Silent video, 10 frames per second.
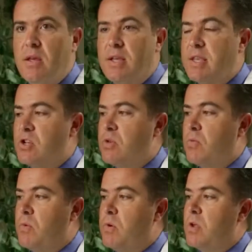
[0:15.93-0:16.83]

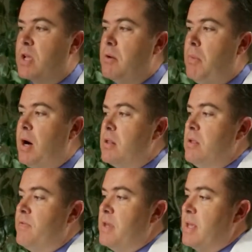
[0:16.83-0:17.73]
Essentially, when we look at a
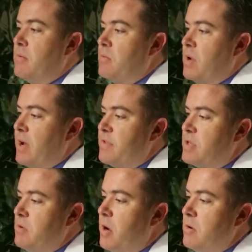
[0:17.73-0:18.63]
model of a knee, we have the
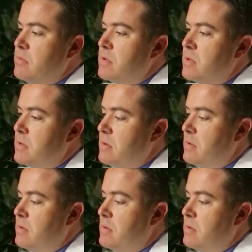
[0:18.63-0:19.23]
two bones.